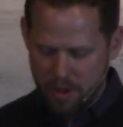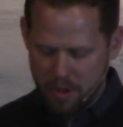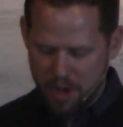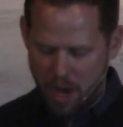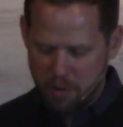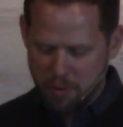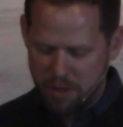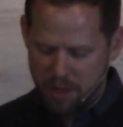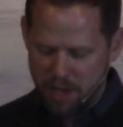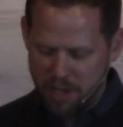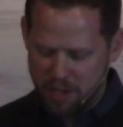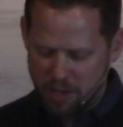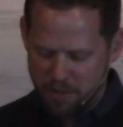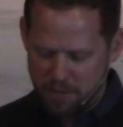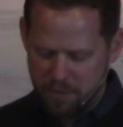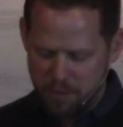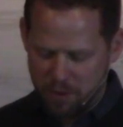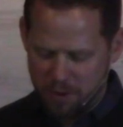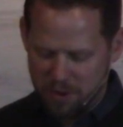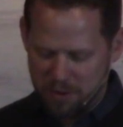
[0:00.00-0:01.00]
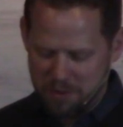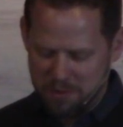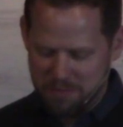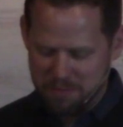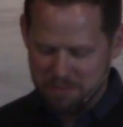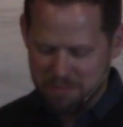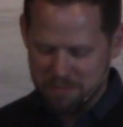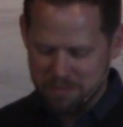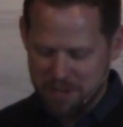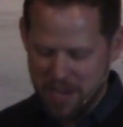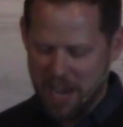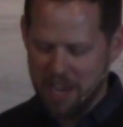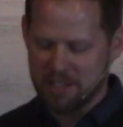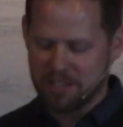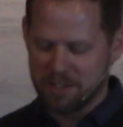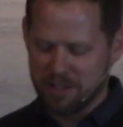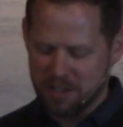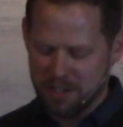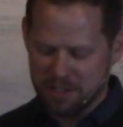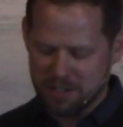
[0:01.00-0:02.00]
God, we thank you for
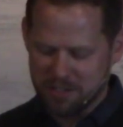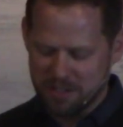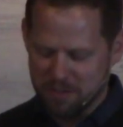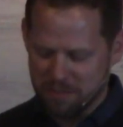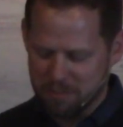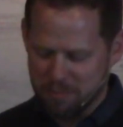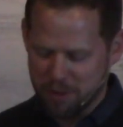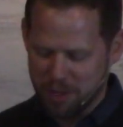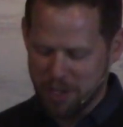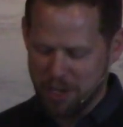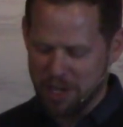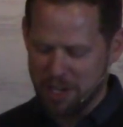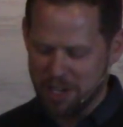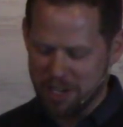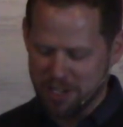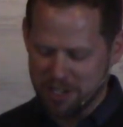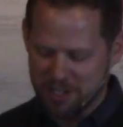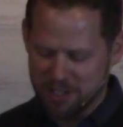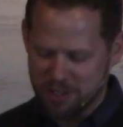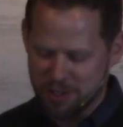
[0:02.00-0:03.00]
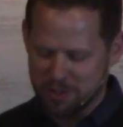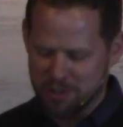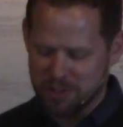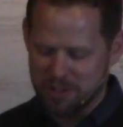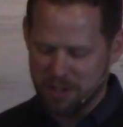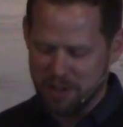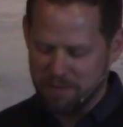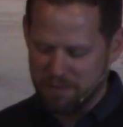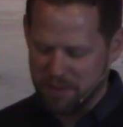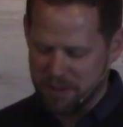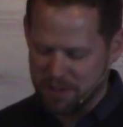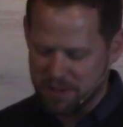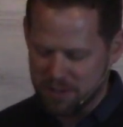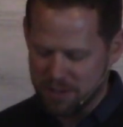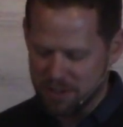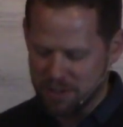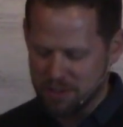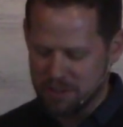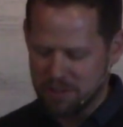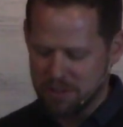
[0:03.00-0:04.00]
Tacitus and Pliny and Josephus
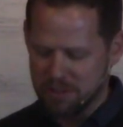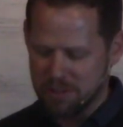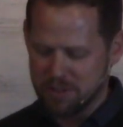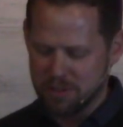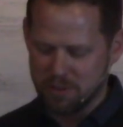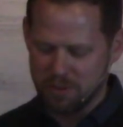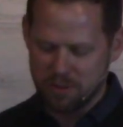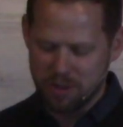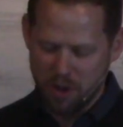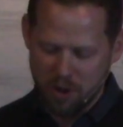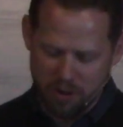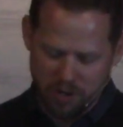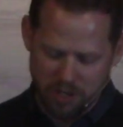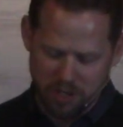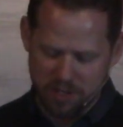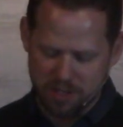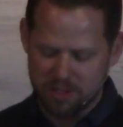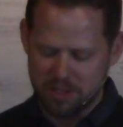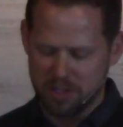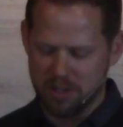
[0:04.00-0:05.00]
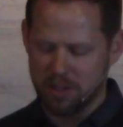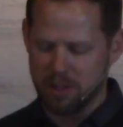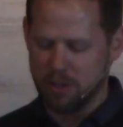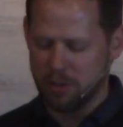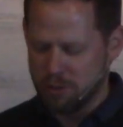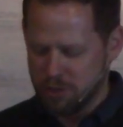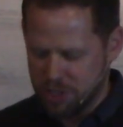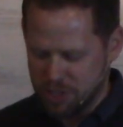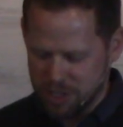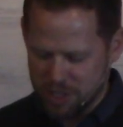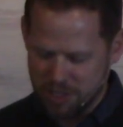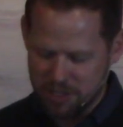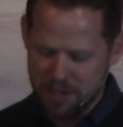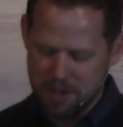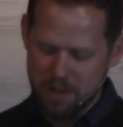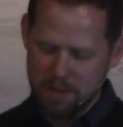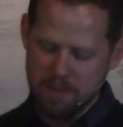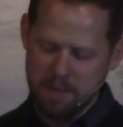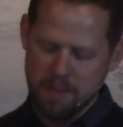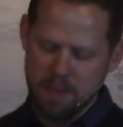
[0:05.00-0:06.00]
and Suetonius and Lucian,
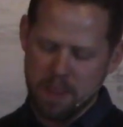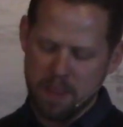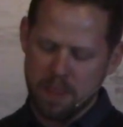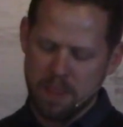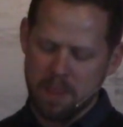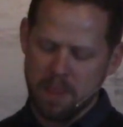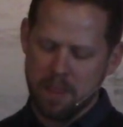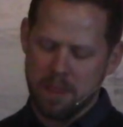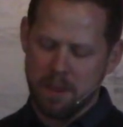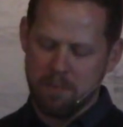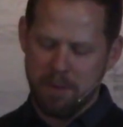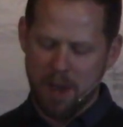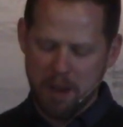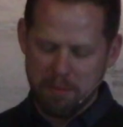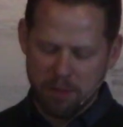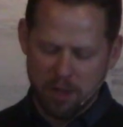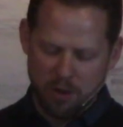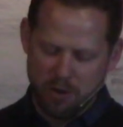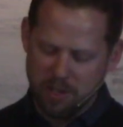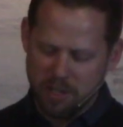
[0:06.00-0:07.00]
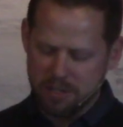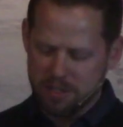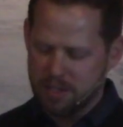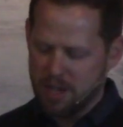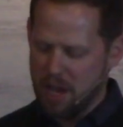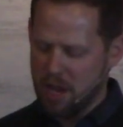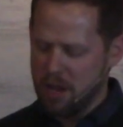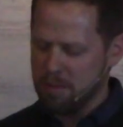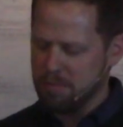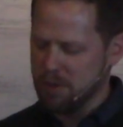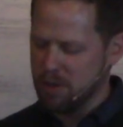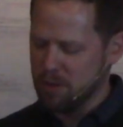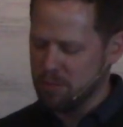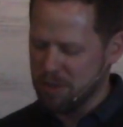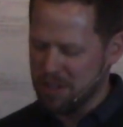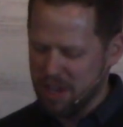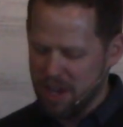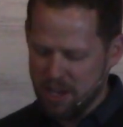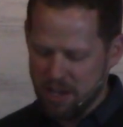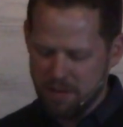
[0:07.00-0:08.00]
the Babylonian Talmud.
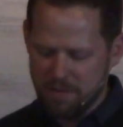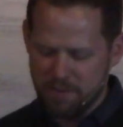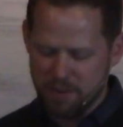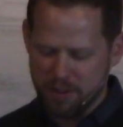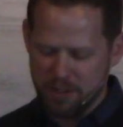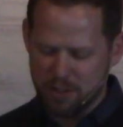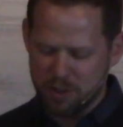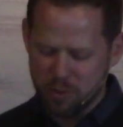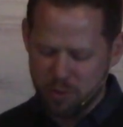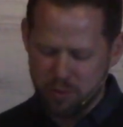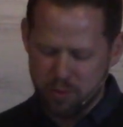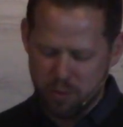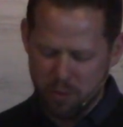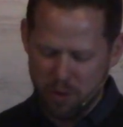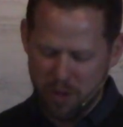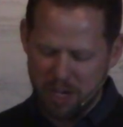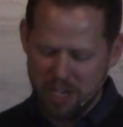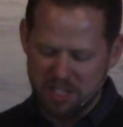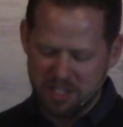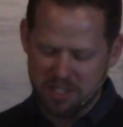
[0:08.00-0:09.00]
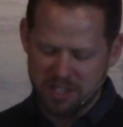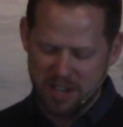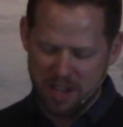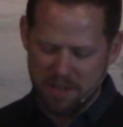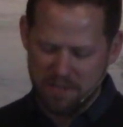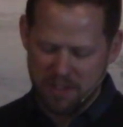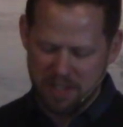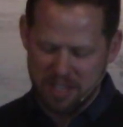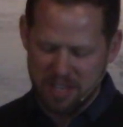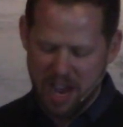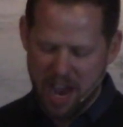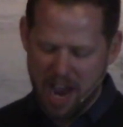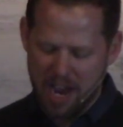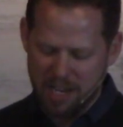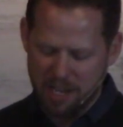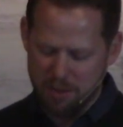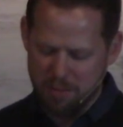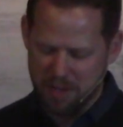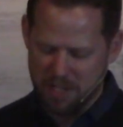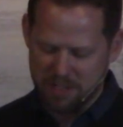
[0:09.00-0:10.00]
We thank you for the 27
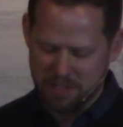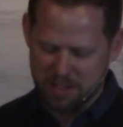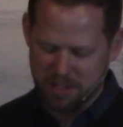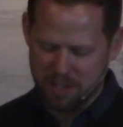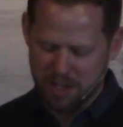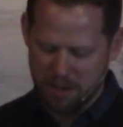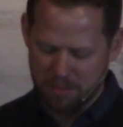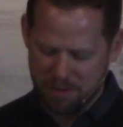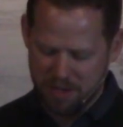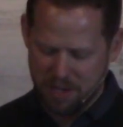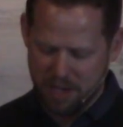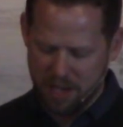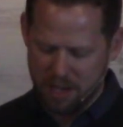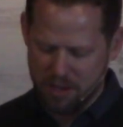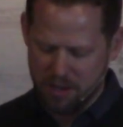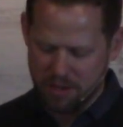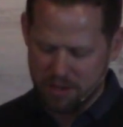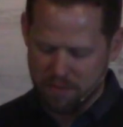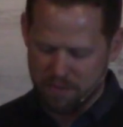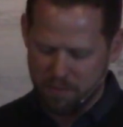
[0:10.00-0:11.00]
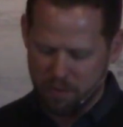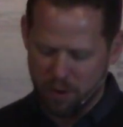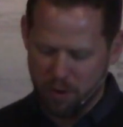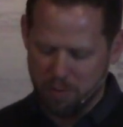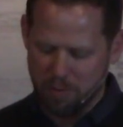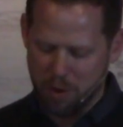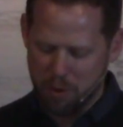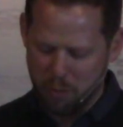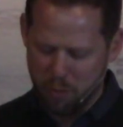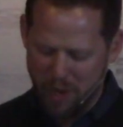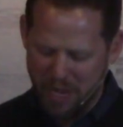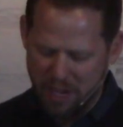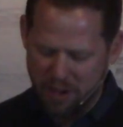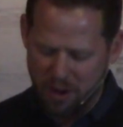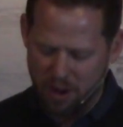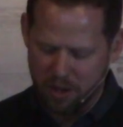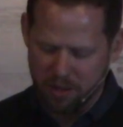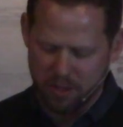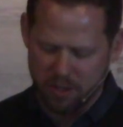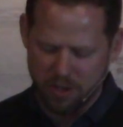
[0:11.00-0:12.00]
documents that come together to form what we
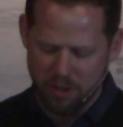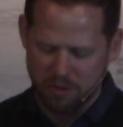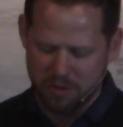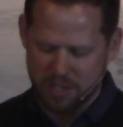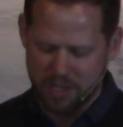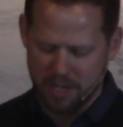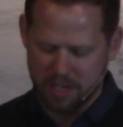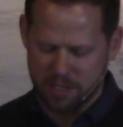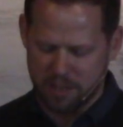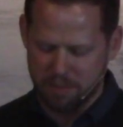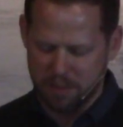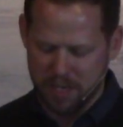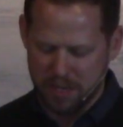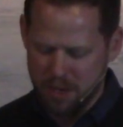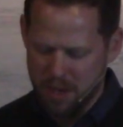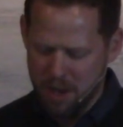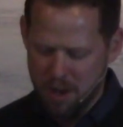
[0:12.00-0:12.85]
call the New Testament.